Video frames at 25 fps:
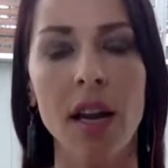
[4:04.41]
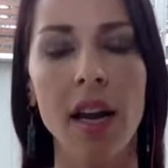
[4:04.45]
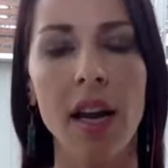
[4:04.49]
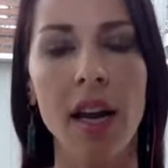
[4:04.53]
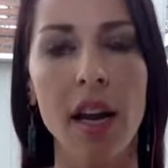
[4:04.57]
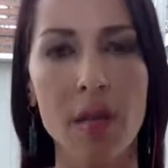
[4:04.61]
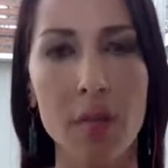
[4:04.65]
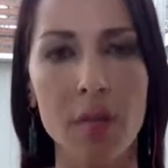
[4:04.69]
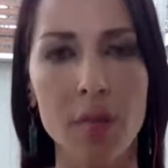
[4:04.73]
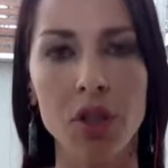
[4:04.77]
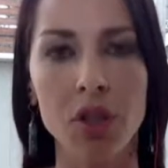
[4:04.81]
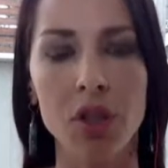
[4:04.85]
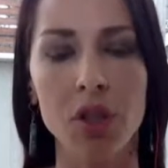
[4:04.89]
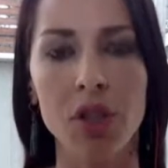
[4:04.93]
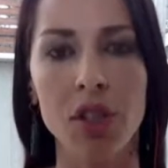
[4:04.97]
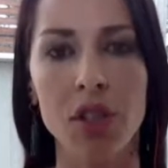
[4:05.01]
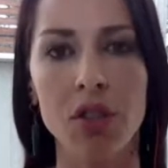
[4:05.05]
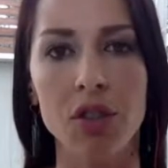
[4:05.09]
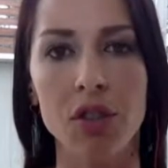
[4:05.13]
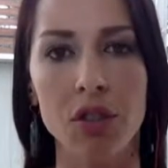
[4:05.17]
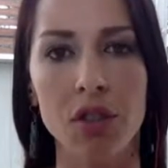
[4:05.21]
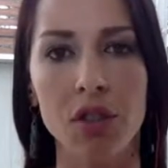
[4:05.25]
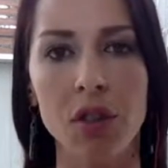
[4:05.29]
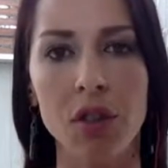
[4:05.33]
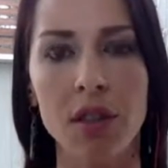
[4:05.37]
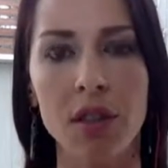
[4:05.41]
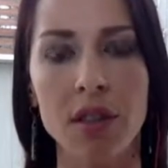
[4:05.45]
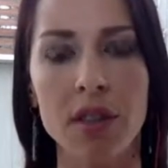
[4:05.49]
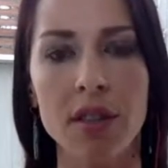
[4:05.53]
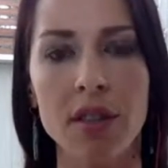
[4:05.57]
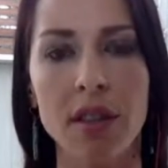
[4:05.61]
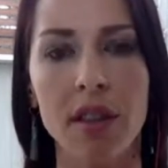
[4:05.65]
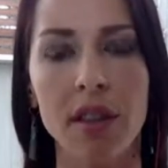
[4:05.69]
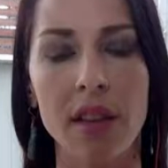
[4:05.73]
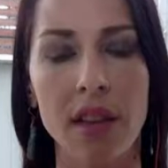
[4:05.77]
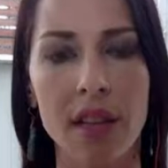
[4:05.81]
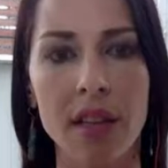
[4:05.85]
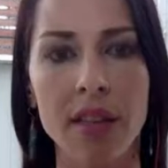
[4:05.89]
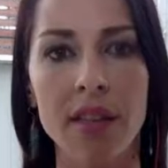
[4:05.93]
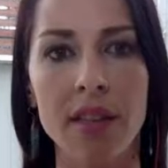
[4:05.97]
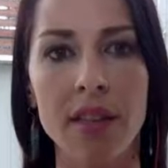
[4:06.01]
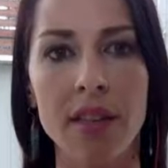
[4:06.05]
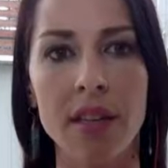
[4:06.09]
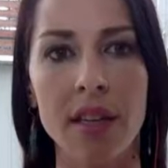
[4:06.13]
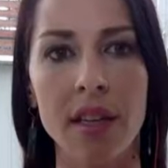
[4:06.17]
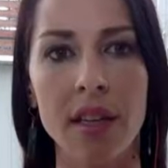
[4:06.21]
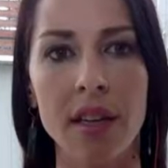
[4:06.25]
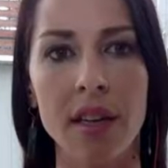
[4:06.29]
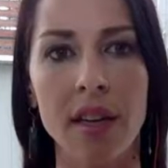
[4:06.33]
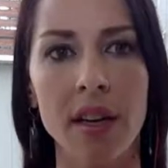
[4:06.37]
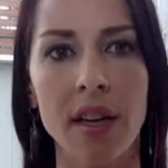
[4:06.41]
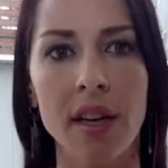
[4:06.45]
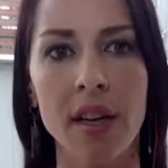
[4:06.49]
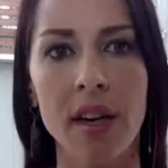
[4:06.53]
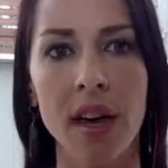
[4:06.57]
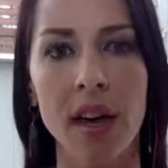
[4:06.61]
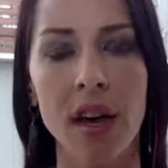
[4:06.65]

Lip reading: ambushing journalists that they see,